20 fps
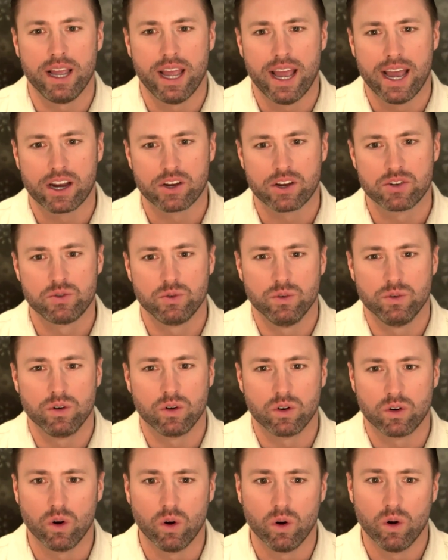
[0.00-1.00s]
actual
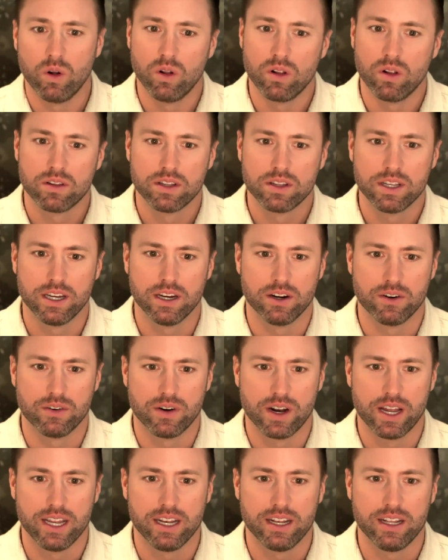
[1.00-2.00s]
goal here,
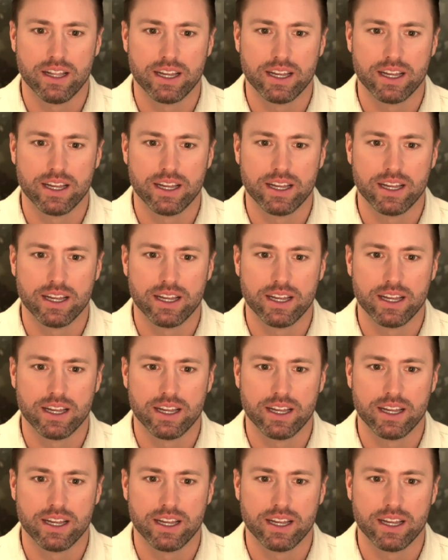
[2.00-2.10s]
right?